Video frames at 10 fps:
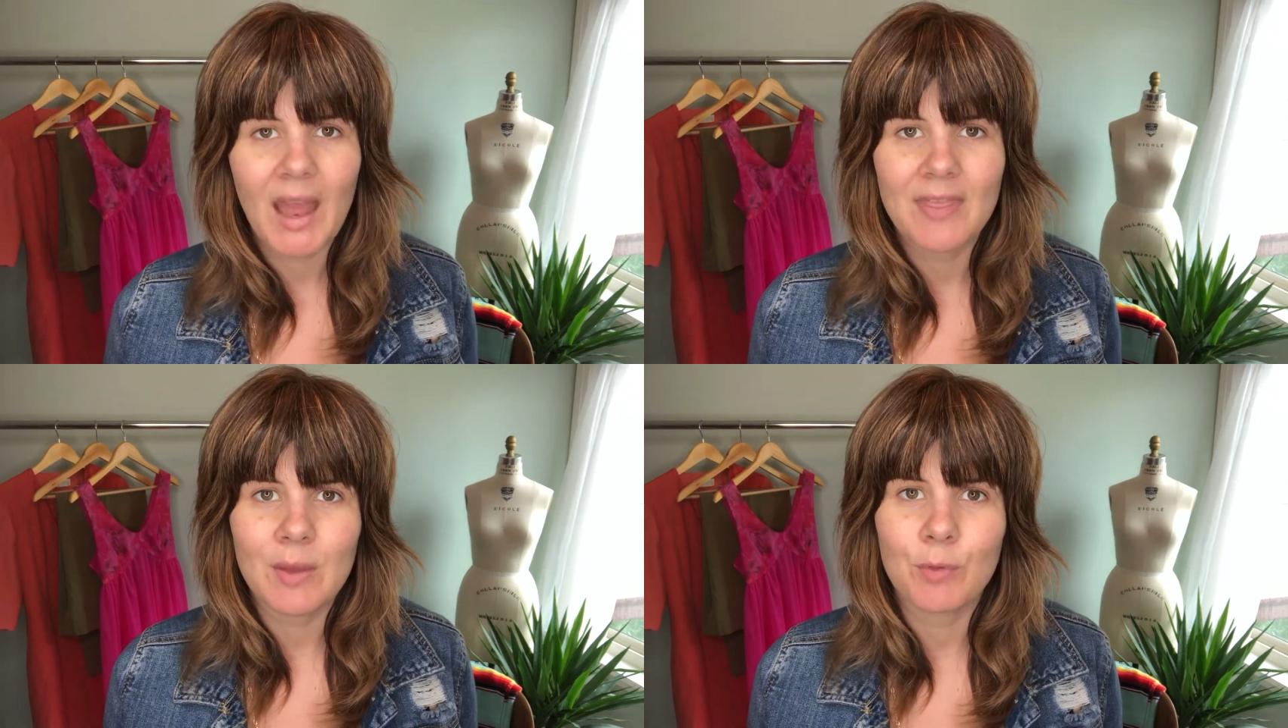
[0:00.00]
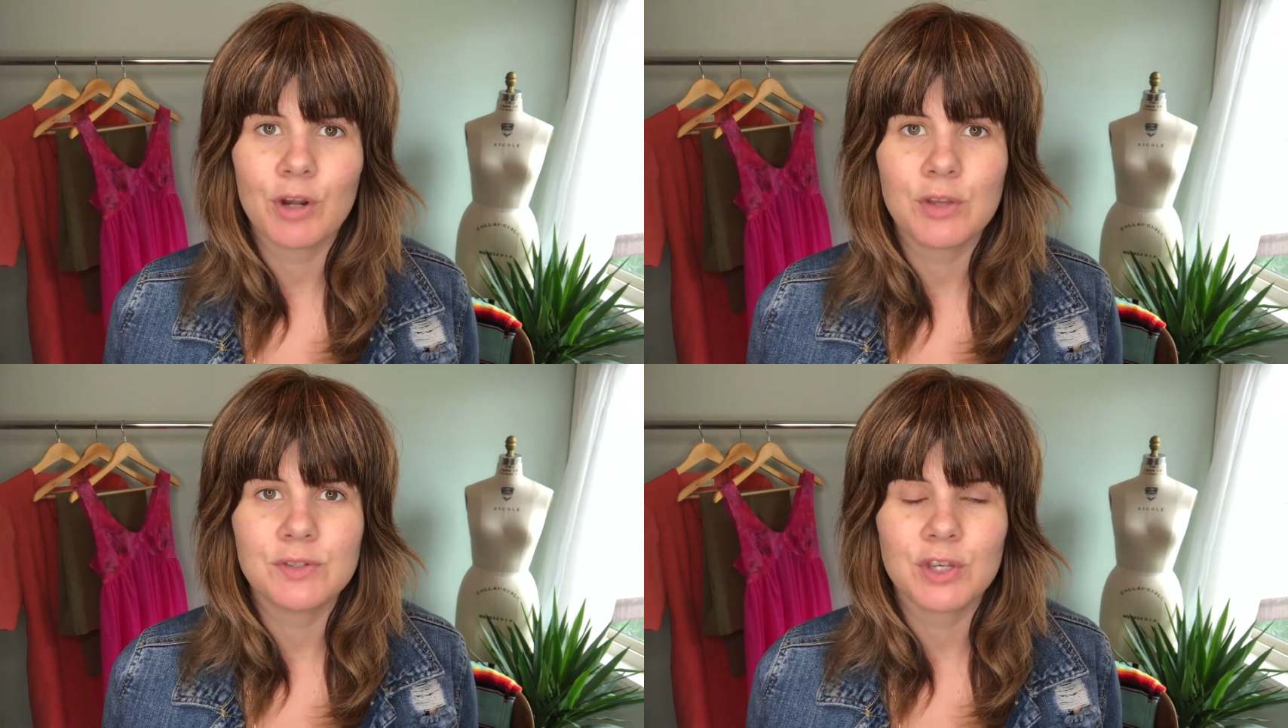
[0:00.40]
and then we're
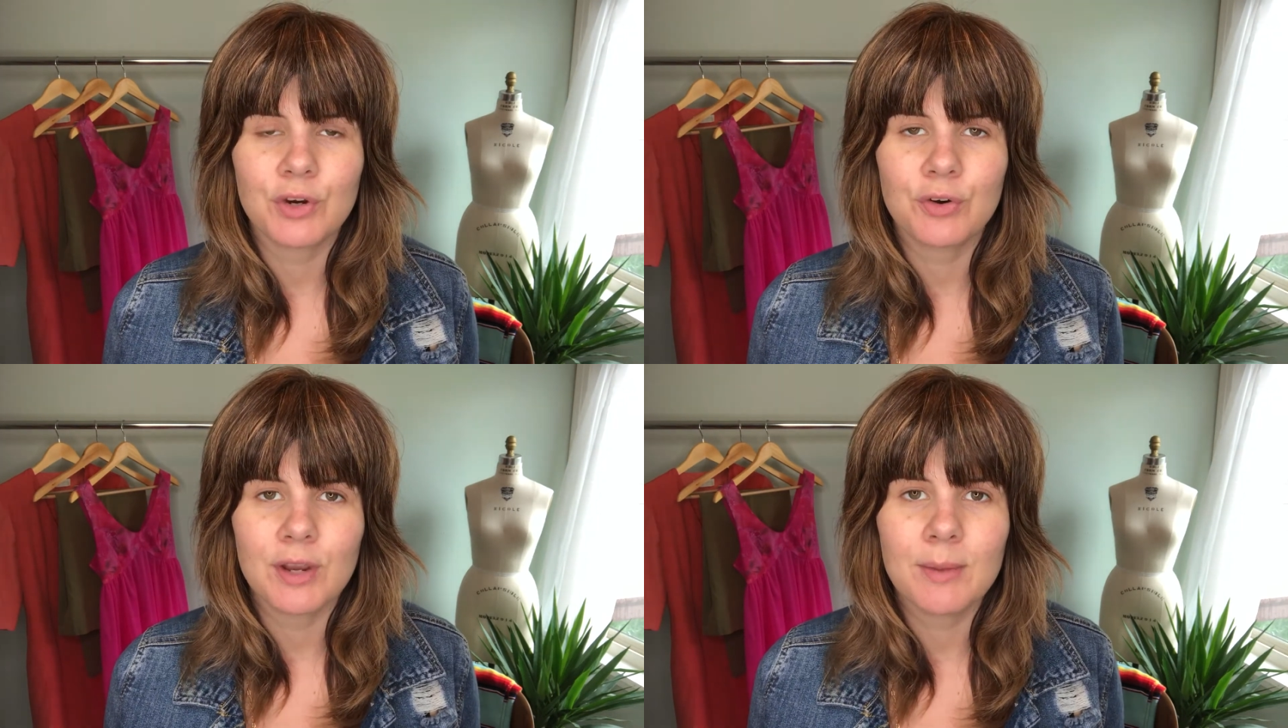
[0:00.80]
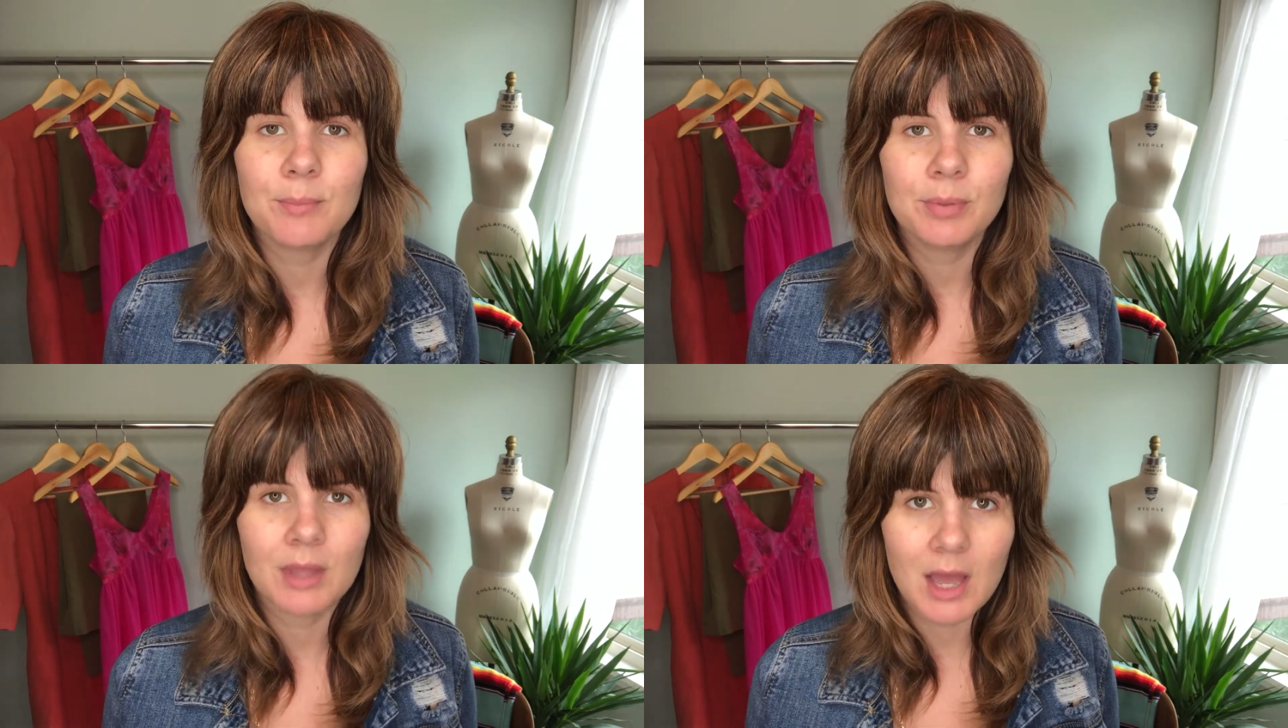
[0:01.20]
going to use a cream
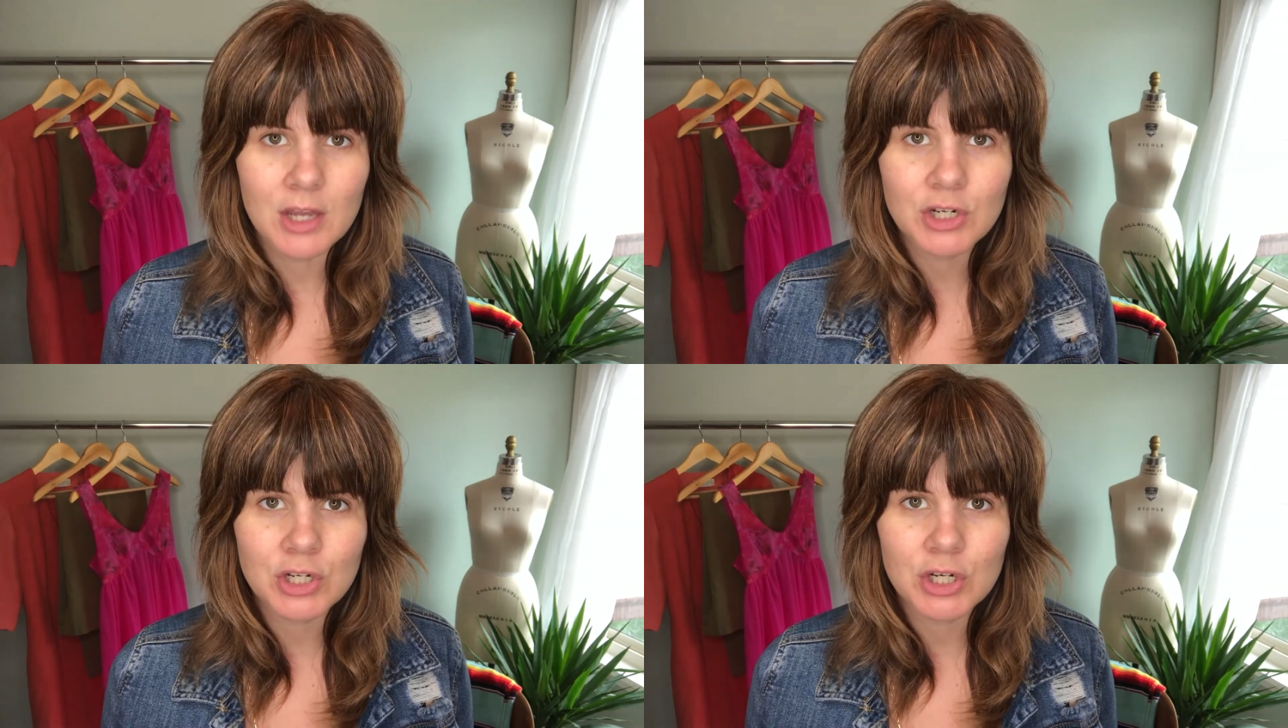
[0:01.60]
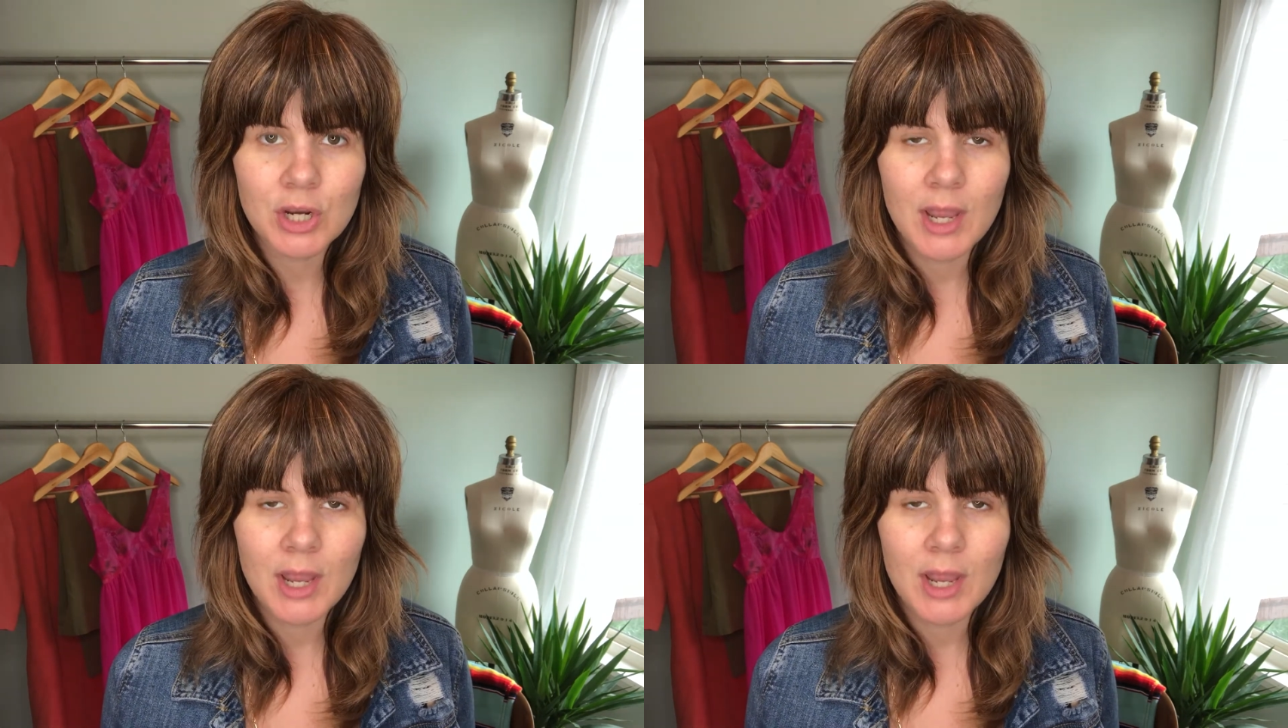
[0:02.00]
blush